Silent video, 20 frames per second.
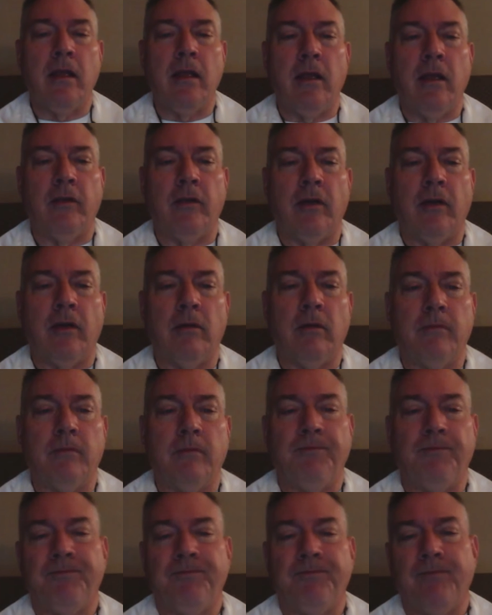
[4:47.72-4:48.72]
So
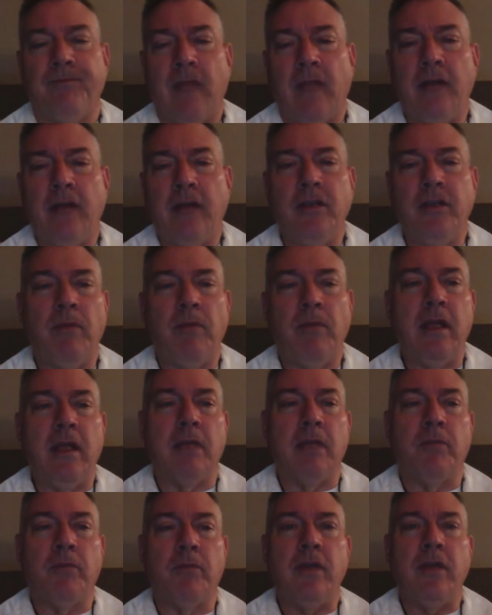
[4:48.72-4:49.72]
I'll just make
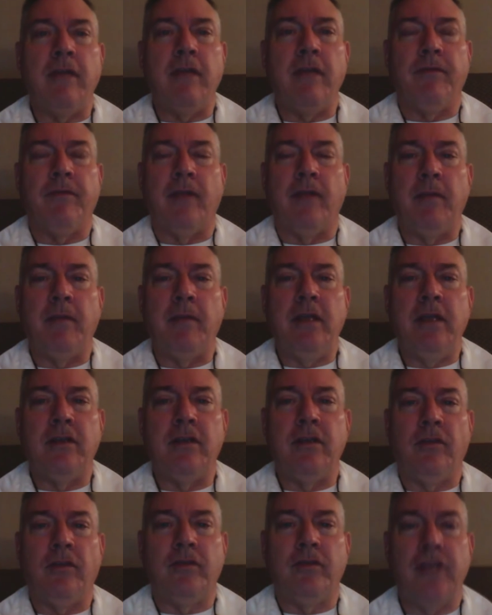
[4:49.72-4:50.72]
it brief.
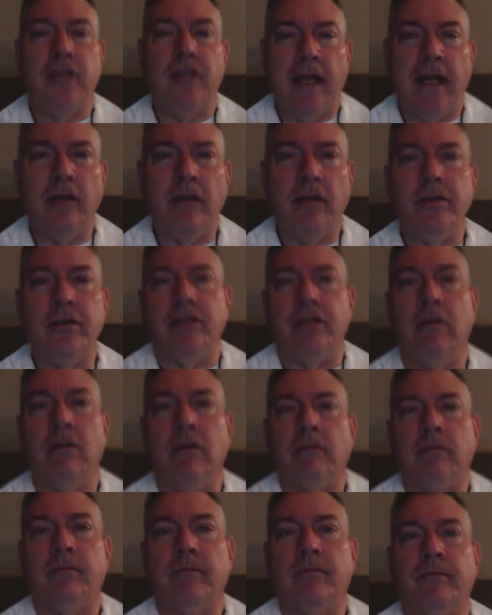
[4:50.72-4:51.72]
Just challenge you
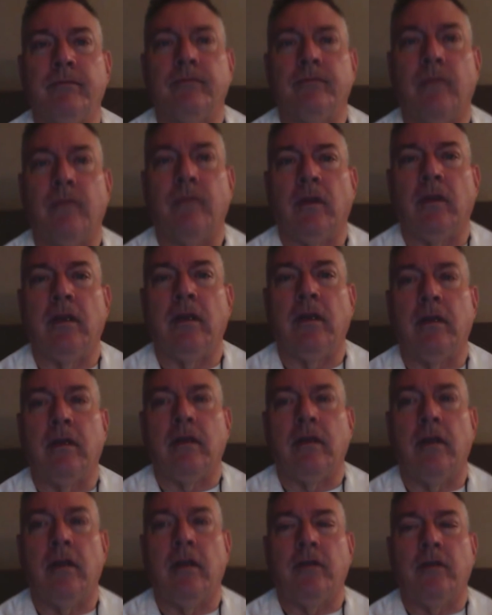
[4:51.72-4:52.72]

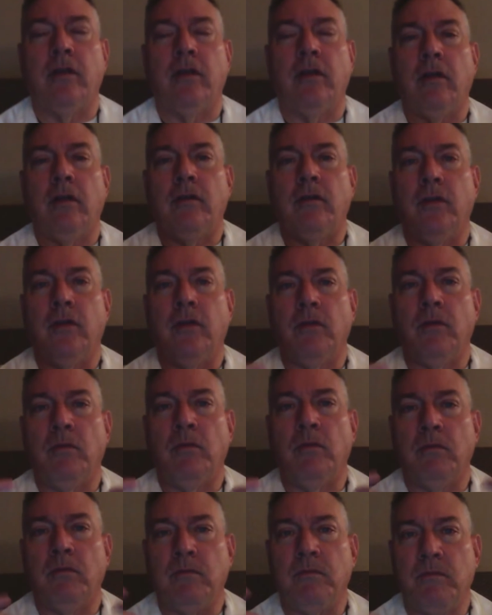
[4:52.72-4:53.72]
to
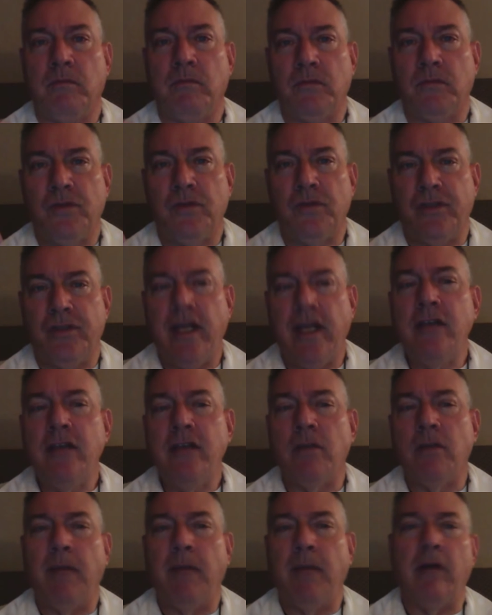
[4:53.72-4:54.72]
change
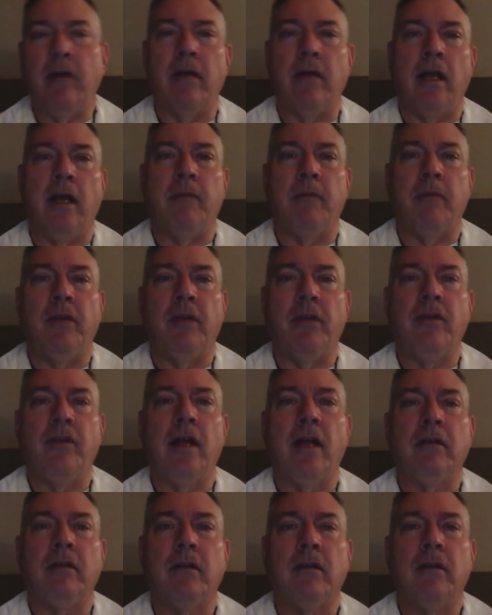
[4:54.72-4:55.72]
your paradigm.
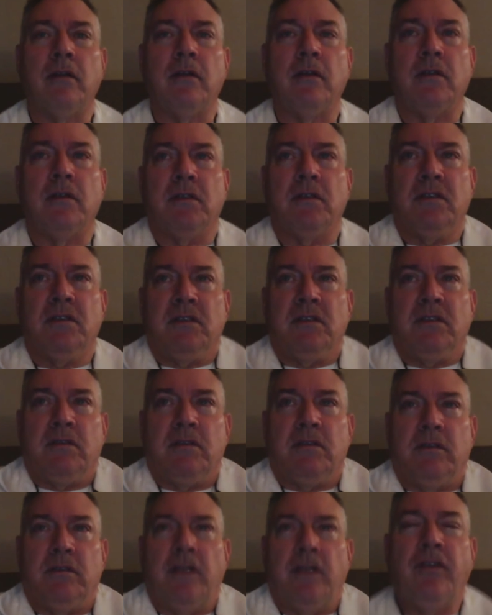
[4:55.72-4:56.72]

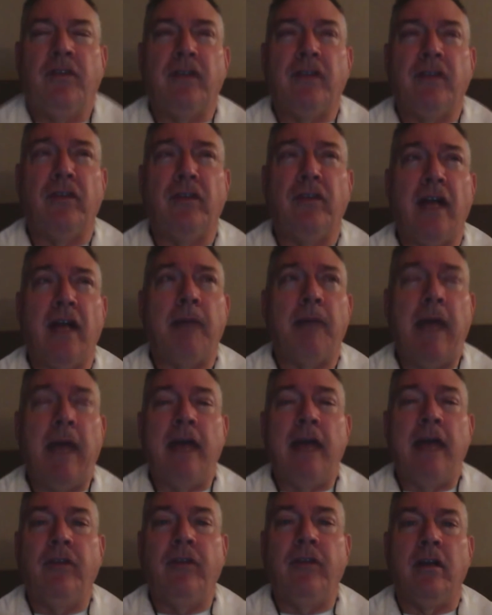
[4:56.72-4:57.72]
Let's stop
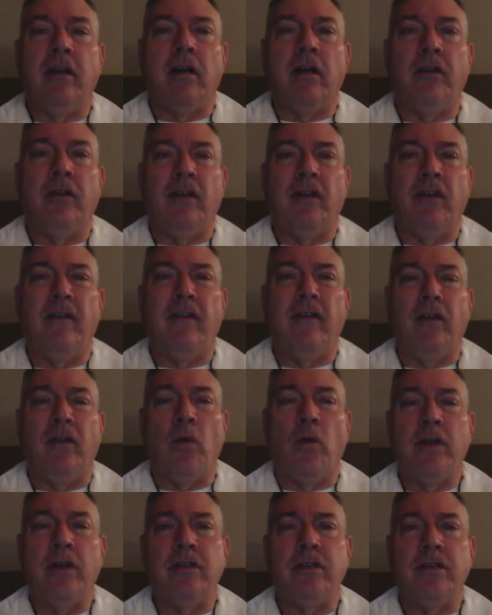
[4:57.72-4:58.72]
asking ourselves
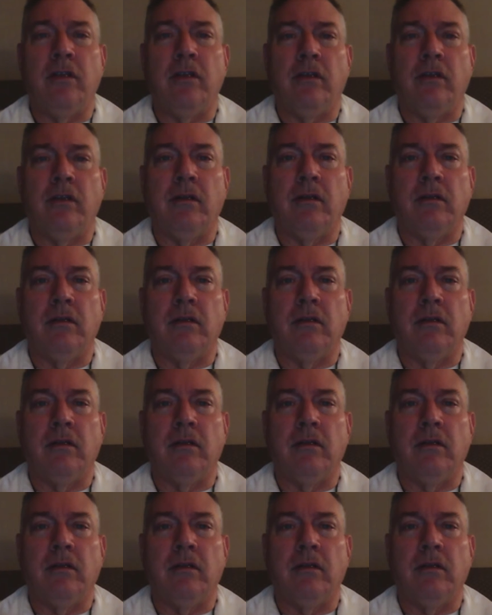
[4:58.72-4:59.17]
questions